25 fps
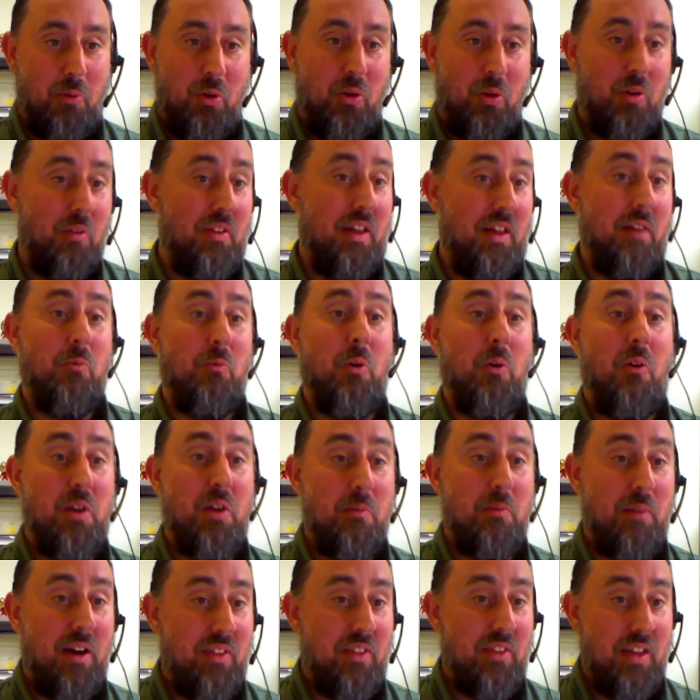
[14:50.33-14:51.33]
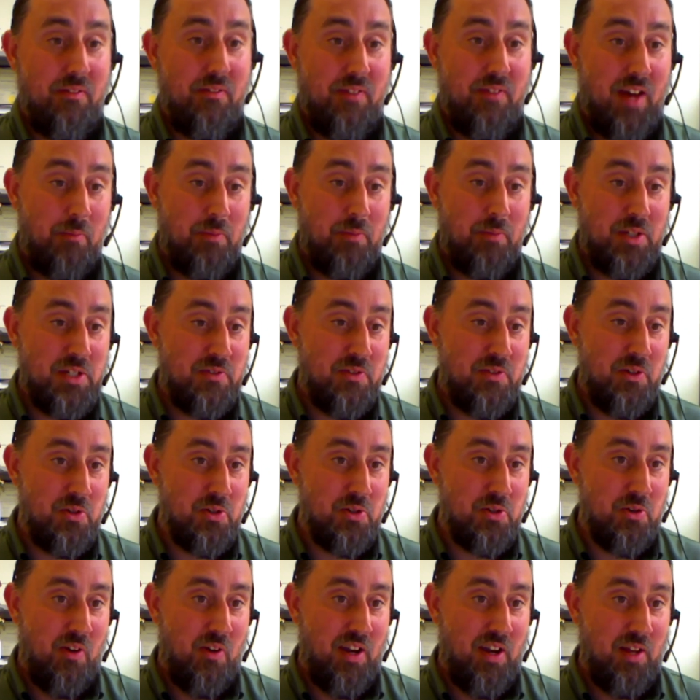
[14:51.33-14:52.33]
or that worry about their family's
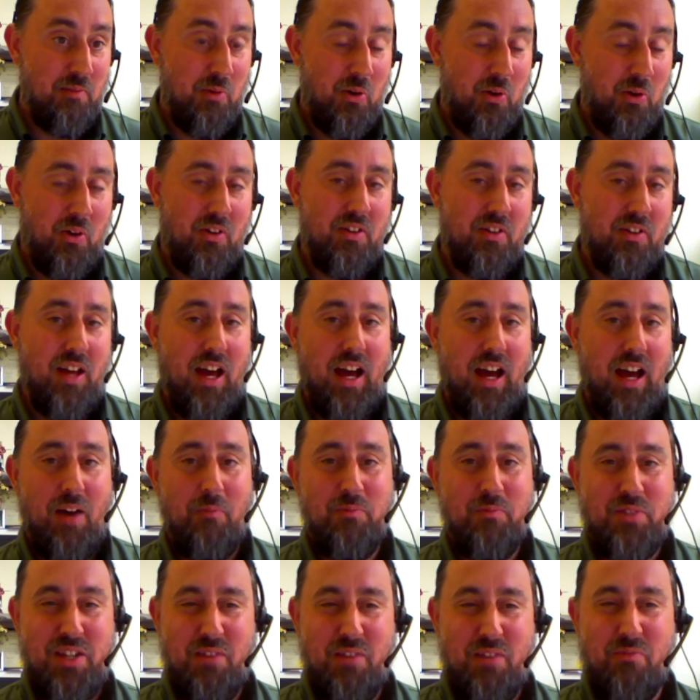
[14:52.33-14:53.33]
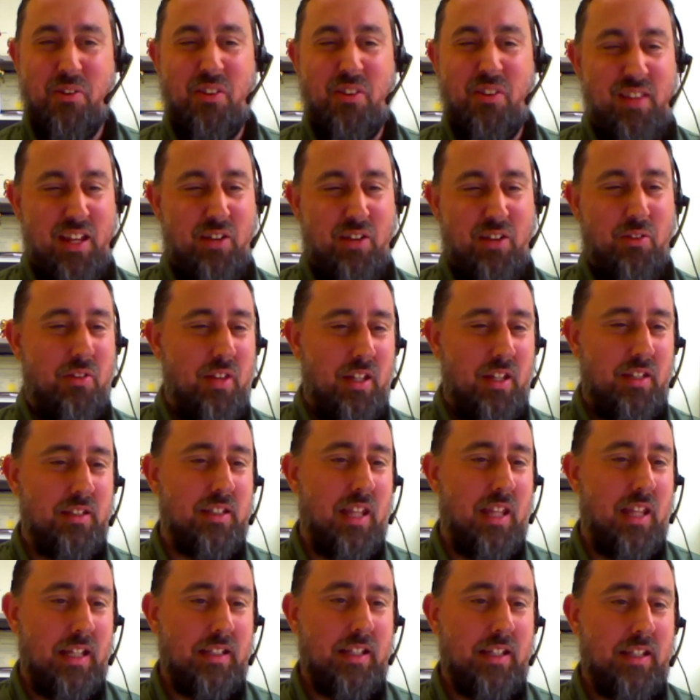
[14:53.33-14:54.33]
future anymore. Different little
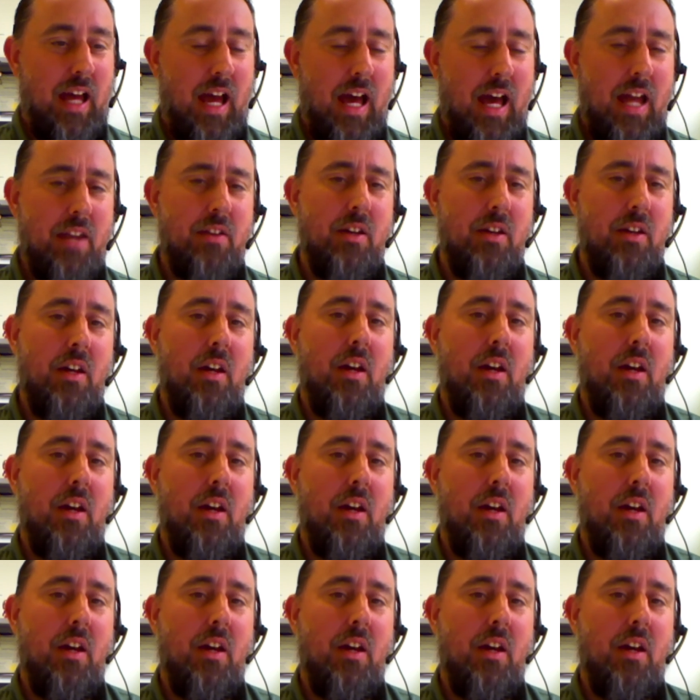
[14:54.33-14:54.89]
things like that.